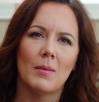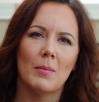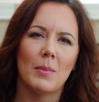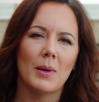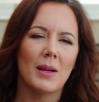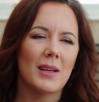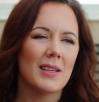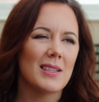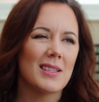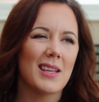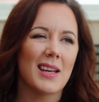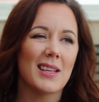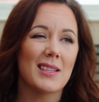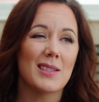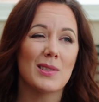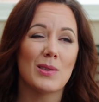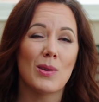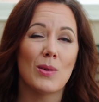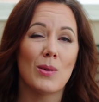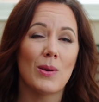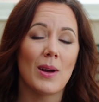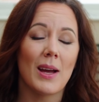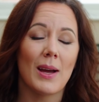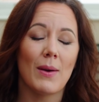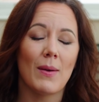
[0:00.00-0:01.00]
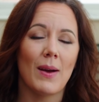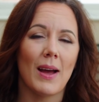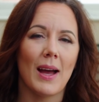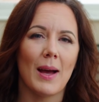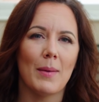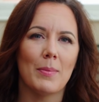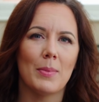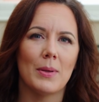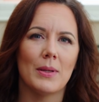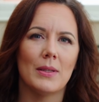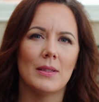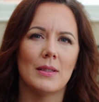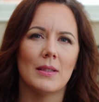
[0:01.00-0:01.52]
because that's not how it
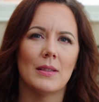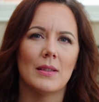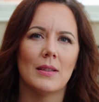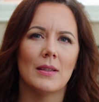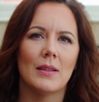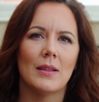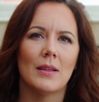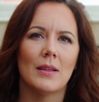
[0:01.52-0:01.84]
happened.